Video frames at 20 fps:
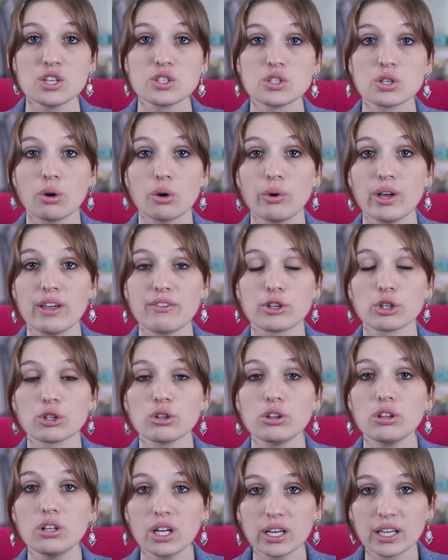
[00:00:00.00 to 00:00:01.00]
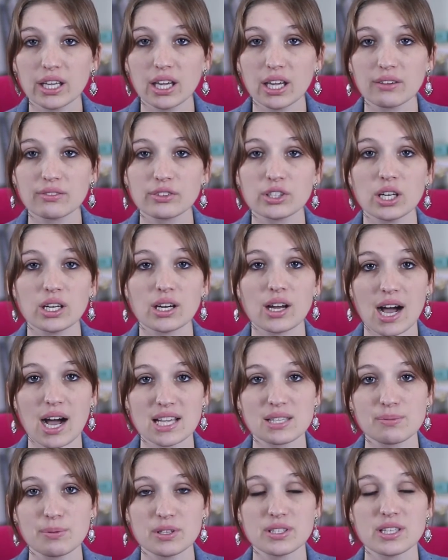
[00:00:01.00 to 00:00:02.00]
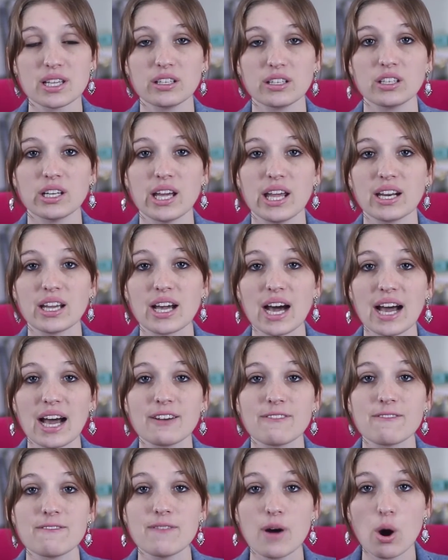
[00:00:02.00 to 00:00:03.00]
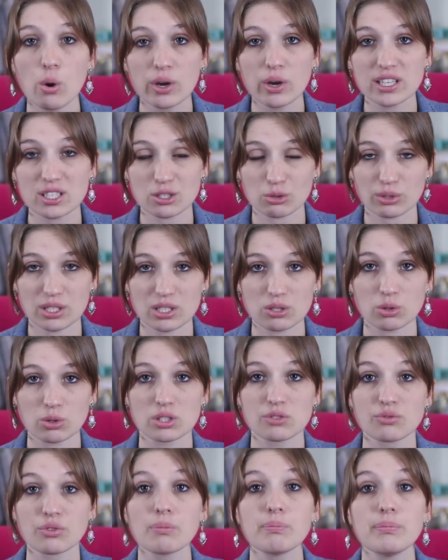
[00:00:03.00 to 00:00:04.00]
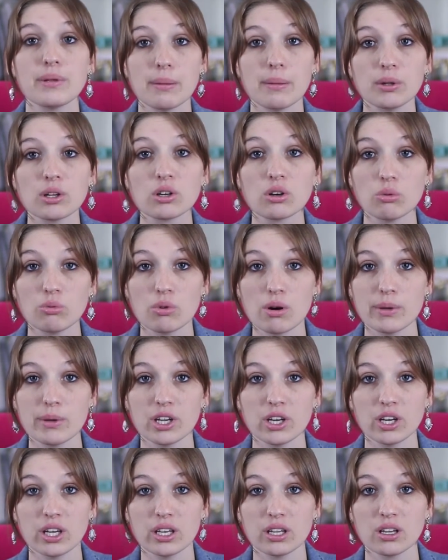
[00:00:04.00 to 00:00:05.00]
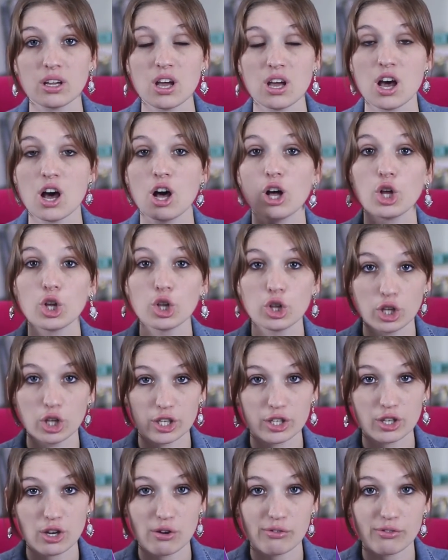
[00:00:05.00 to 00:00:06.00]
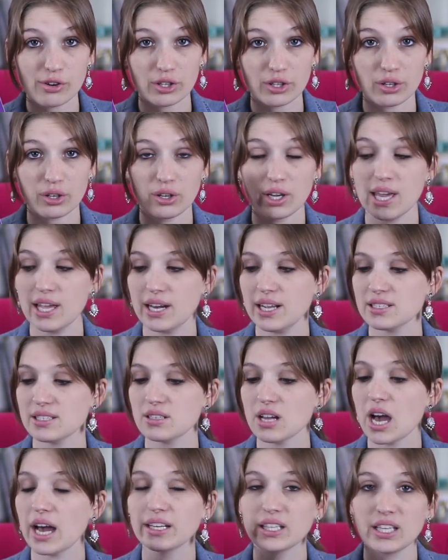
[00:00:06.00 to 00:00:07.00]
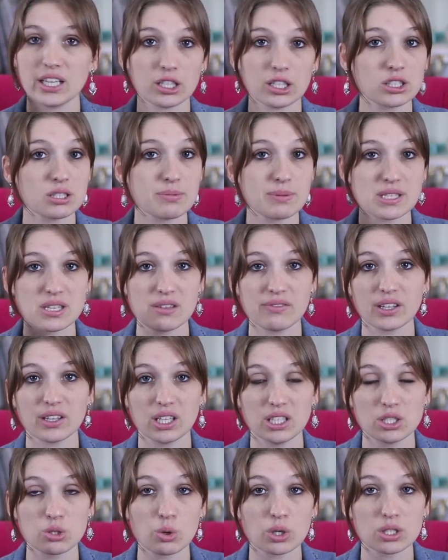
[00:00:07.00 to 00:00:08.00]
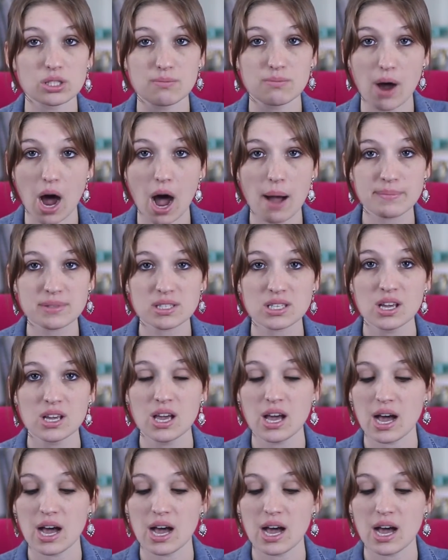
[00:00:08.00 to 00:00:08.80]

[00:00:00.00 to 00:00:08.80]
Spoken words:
So if you're looking for a gospel-centered and God-focused resource for biblical womanhood, look no further. It is not geared specifically towards moms.